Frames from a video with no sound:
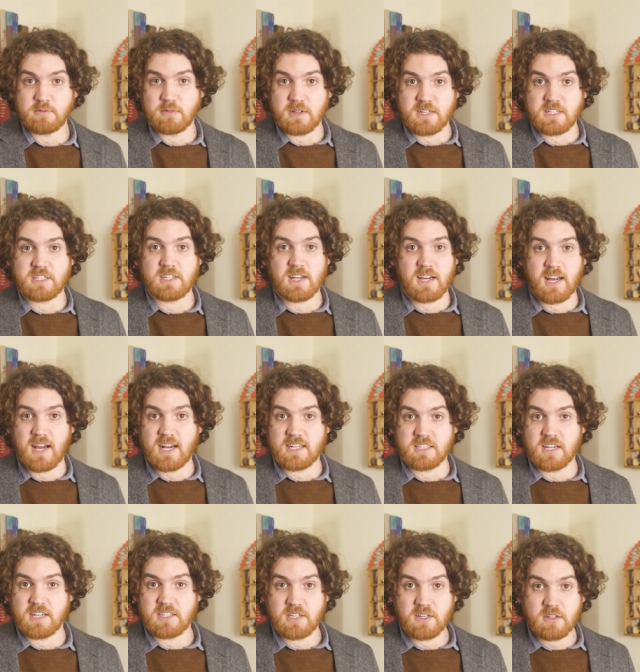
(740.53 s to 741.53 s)
which,
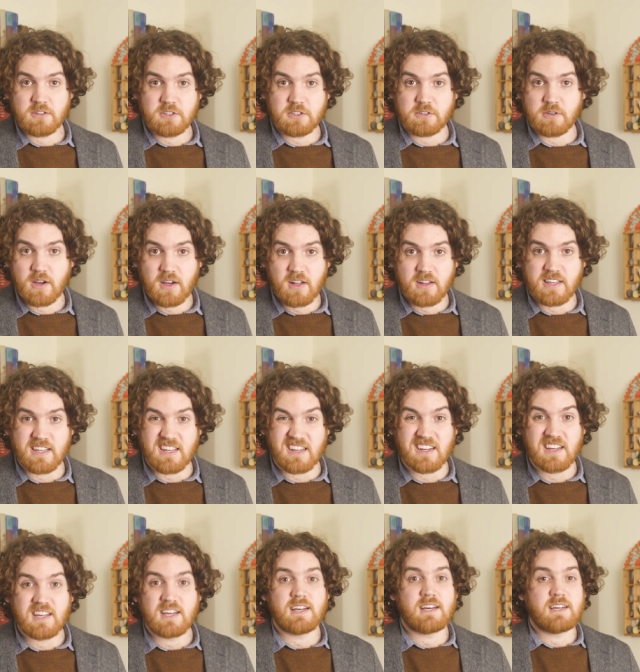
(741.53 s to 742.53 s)
as I told you
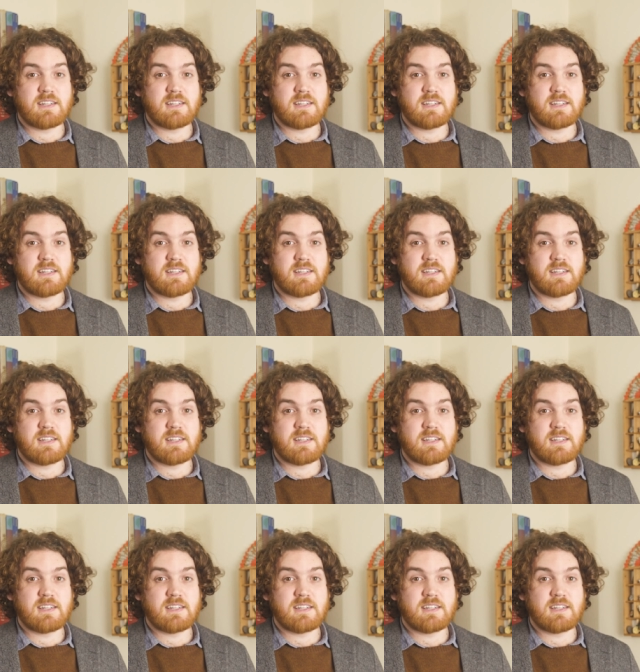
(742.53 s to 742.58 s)
earlier,